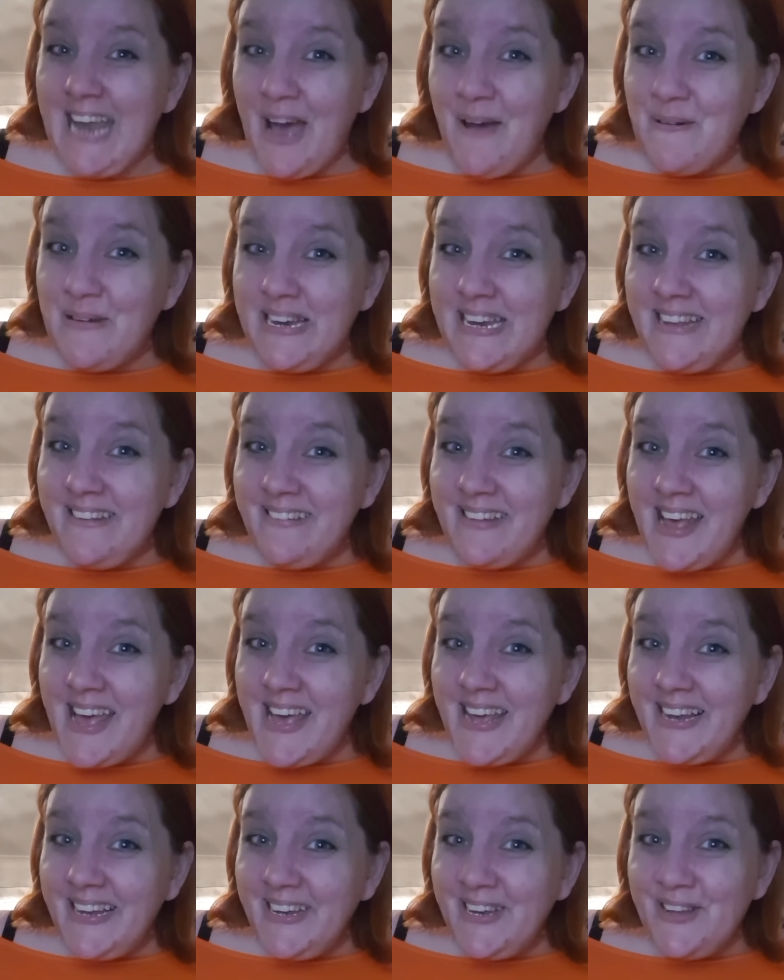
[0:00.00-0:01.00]
No, it
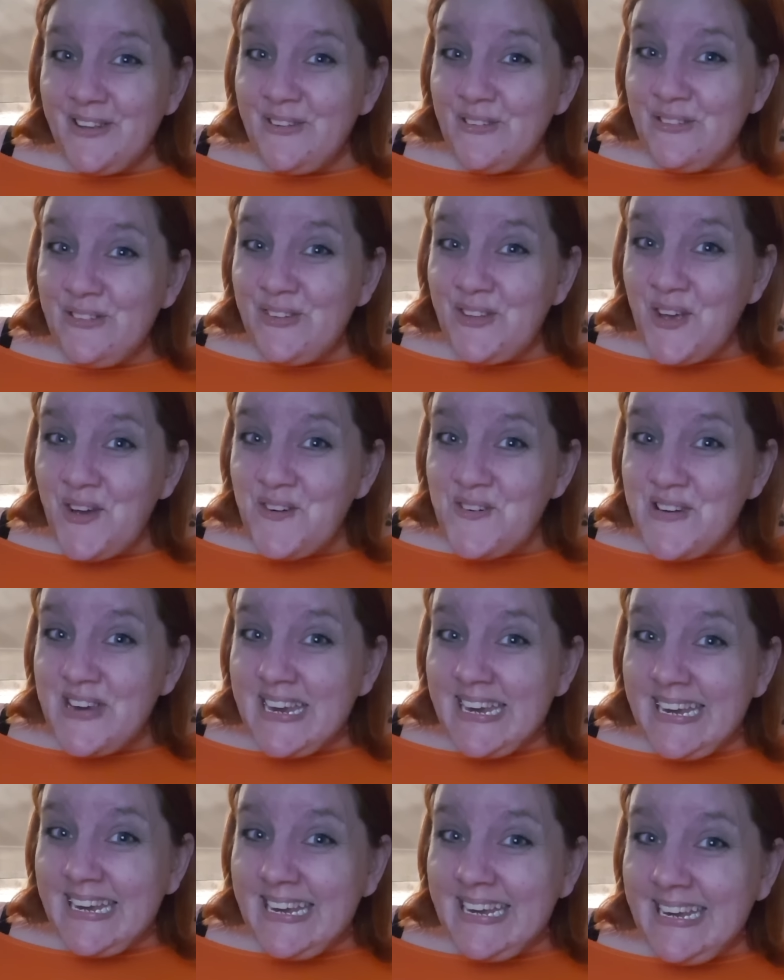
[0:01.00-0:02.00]
isn't.
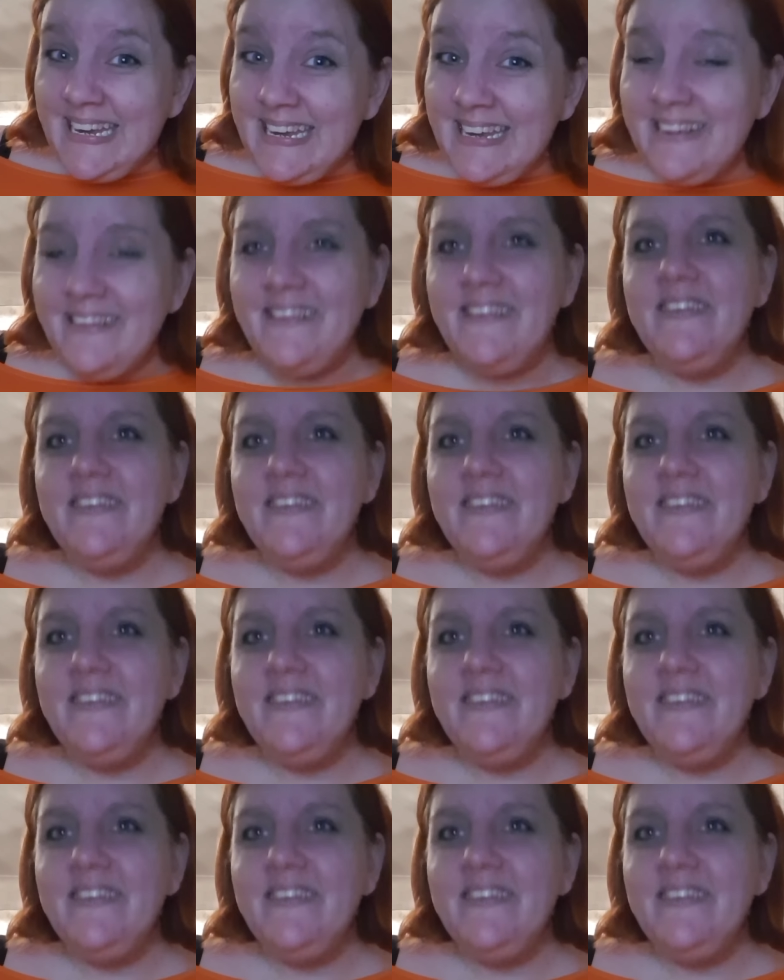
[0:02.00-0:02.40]
Sorry.